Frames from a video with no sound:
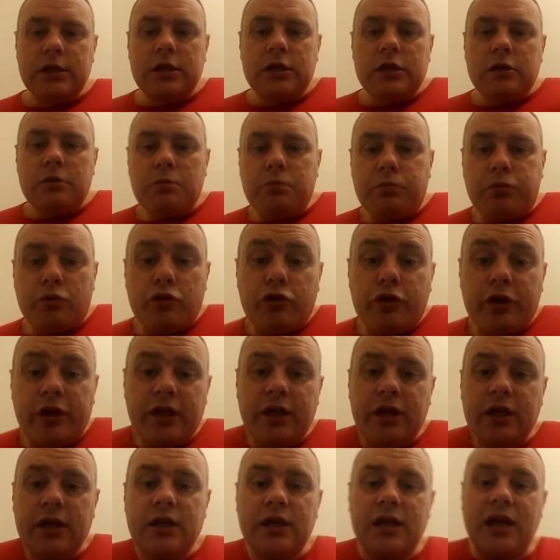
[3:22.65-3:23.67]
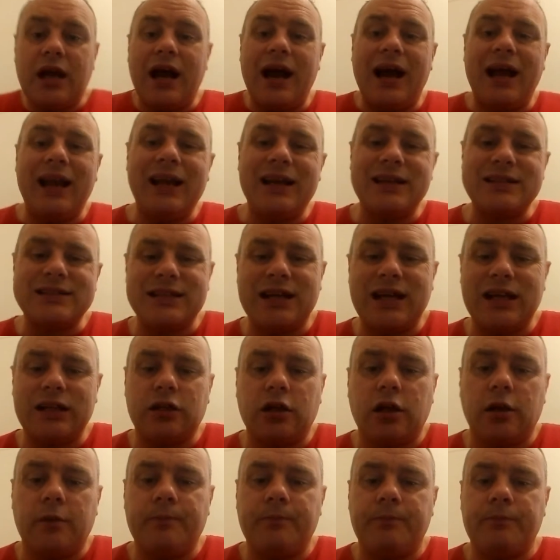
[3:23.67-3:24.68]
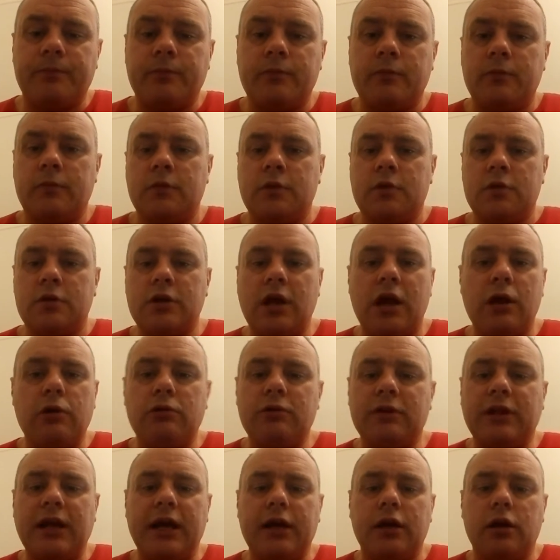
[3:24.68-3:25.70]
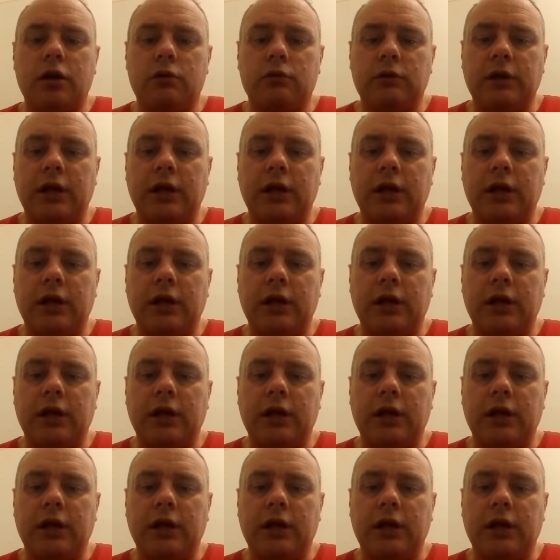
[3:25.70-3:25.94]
by Alexander. How did they know that?